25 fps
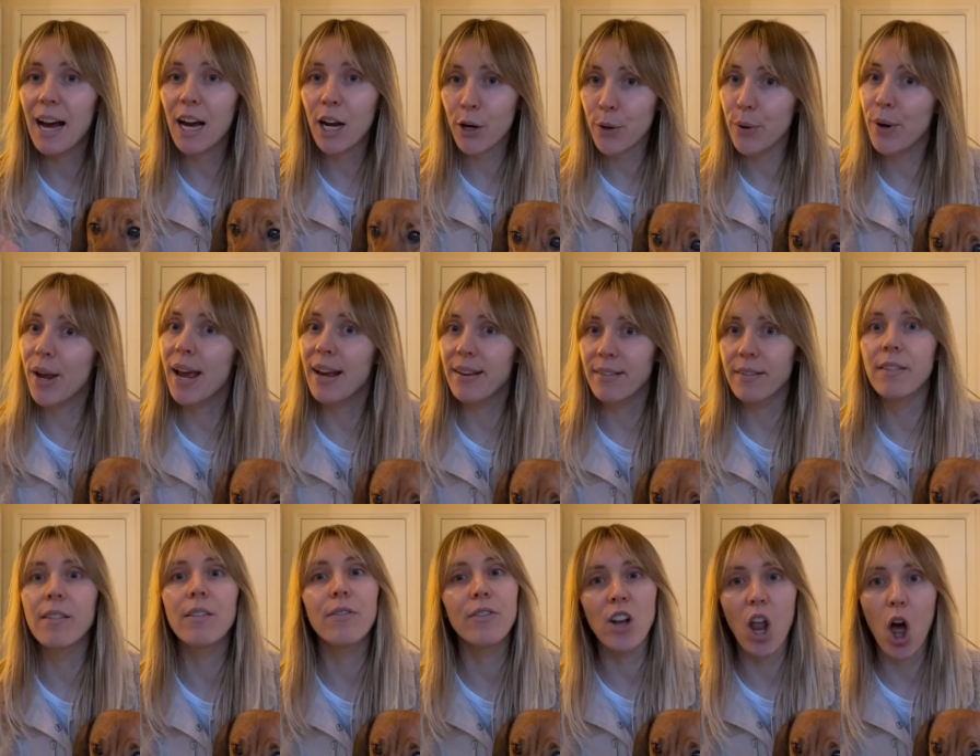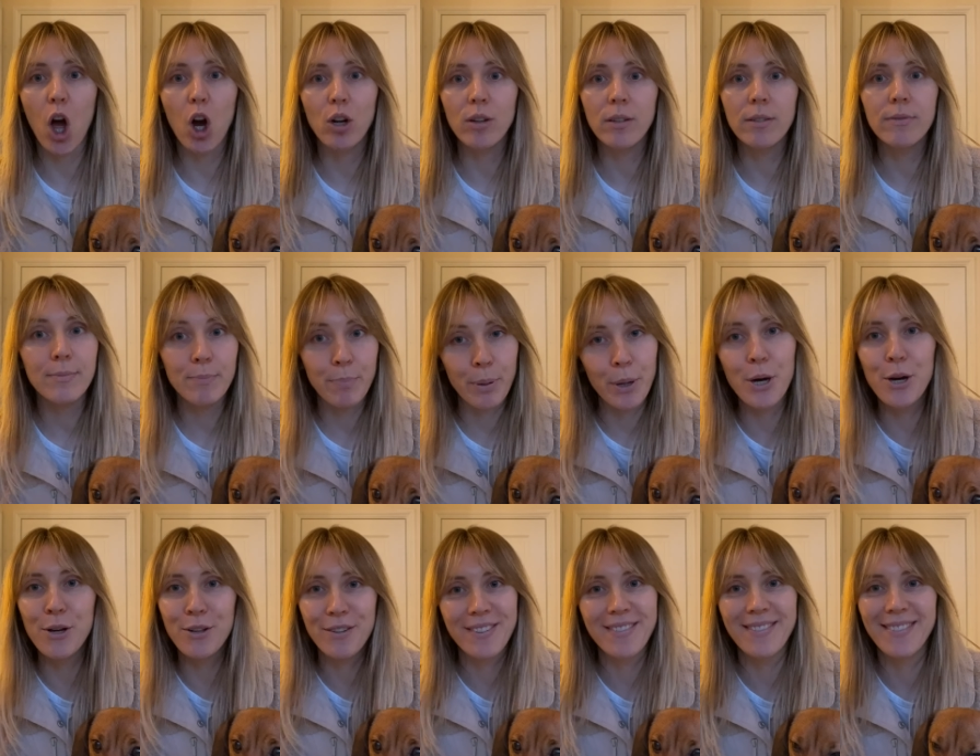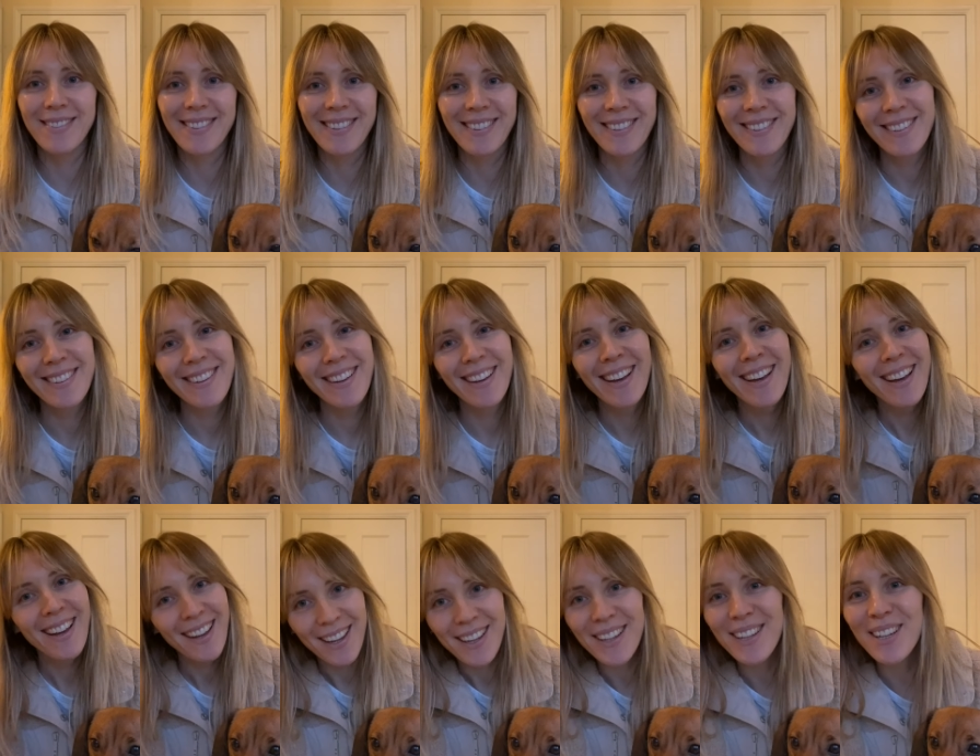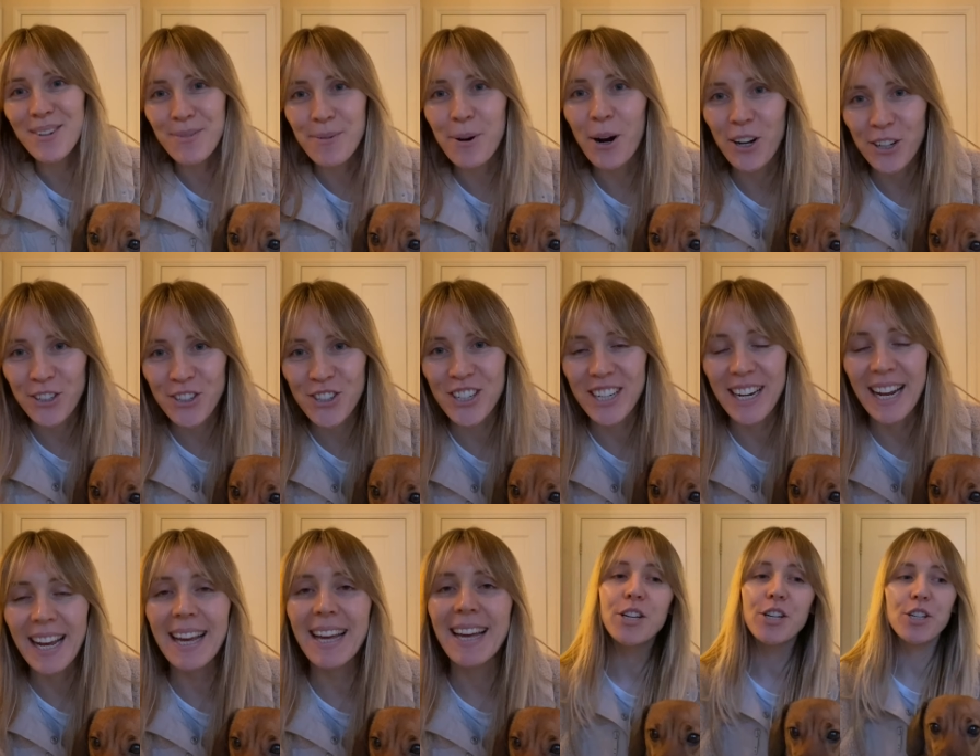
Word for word: I created a vlog because you're watching it.